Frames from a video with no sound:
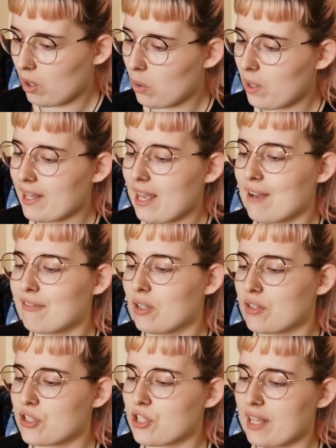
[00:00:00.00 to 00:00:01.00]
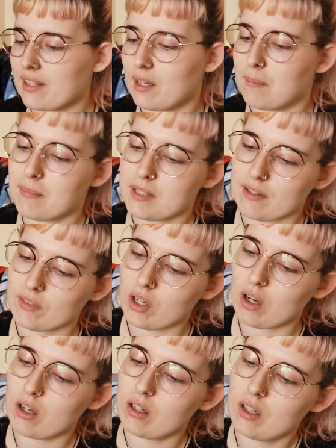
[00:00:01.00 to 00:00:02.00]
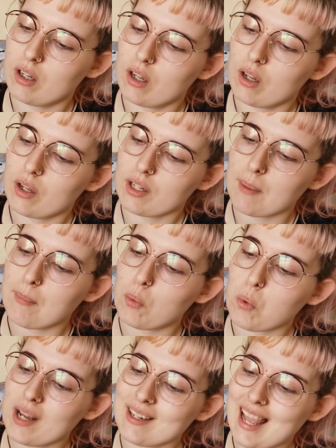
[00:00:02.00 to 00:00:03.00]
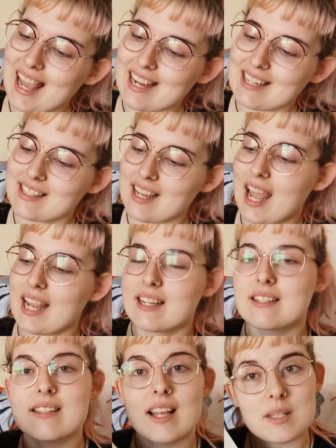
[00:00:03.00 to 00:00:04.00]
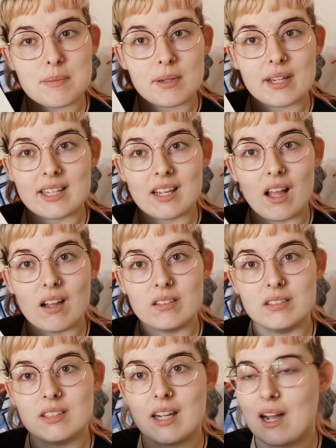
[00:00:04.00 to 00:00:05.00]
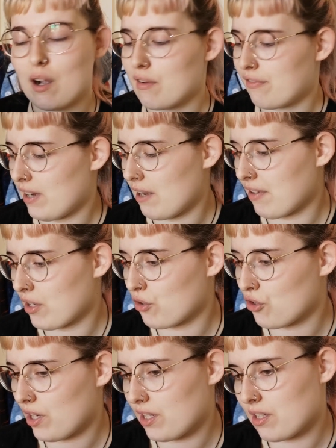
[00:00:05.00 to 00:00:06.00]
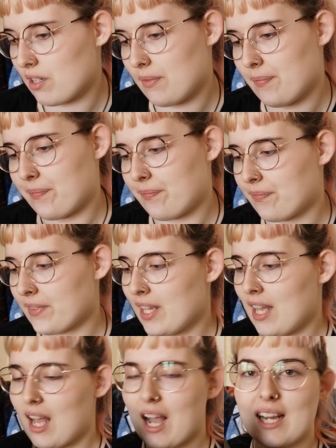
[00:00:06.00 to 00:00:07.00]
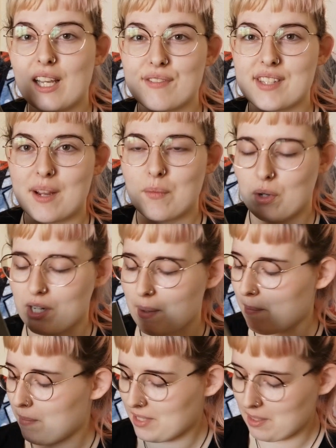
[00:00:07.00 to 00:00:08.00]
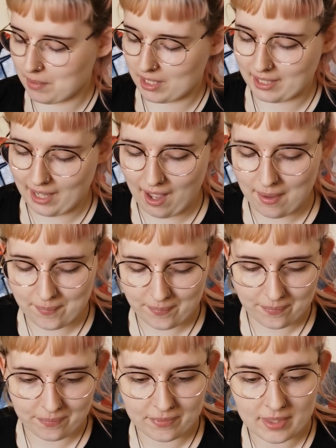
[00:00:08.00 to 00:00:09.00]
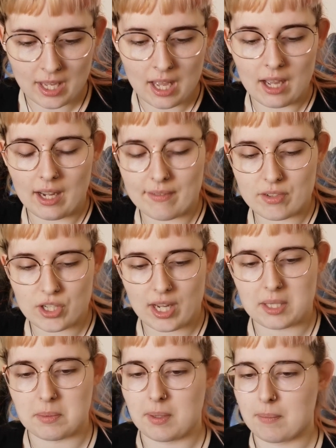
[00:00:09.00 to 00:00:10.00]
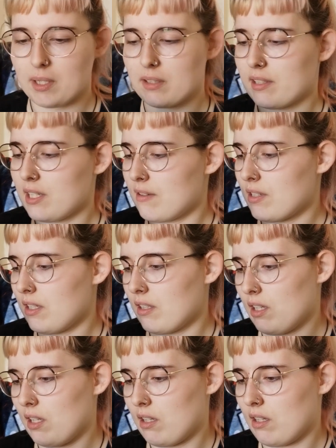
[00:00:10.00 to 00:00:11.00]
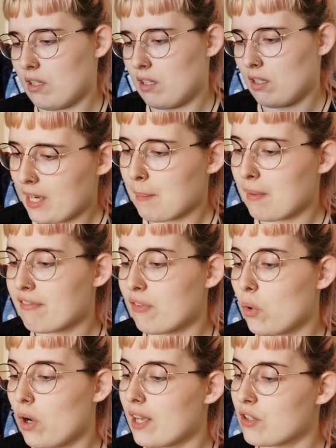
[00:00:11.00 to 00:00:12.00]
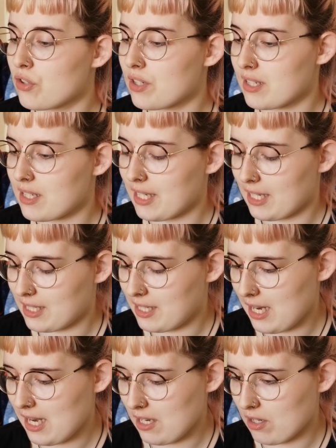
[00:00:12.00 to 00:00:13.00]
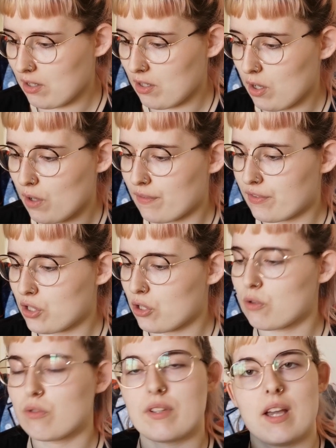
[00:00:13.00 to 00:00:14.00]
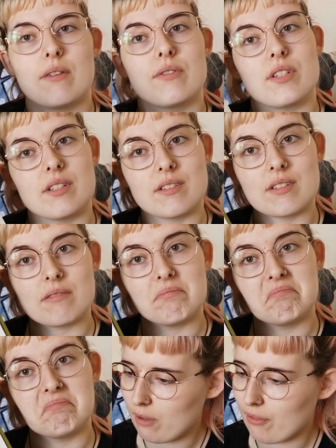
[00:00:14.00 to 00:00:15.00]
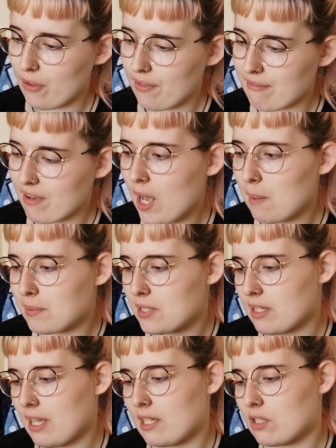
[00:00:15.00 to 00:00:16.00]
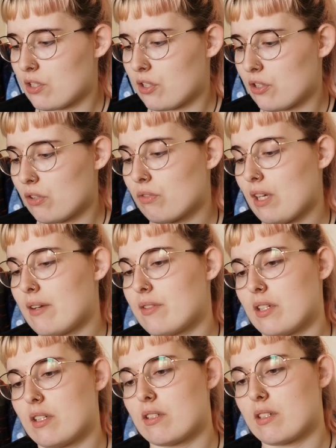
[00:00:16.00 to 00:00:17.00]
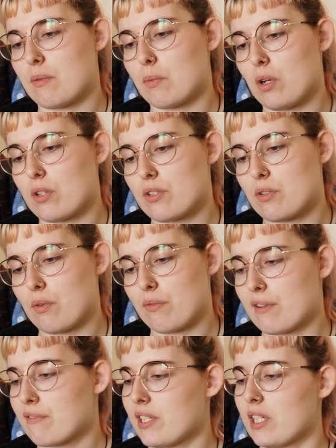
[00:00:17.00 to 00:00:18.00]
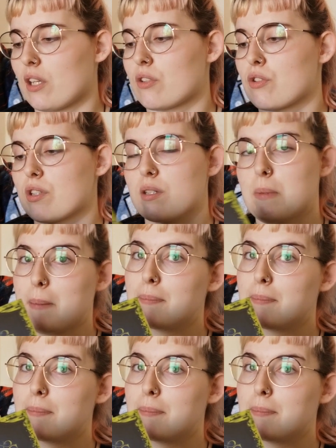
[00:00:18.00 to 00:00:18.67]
Oh yeah, I forgot to check the numbers I've got. Number 188. That's pretty low out of 500. I love seeing what numbers I'm gonna get. I haven't checked my Among Thieves either. Number 416 of 2000. Although they've upped it to 2000, it was 1,500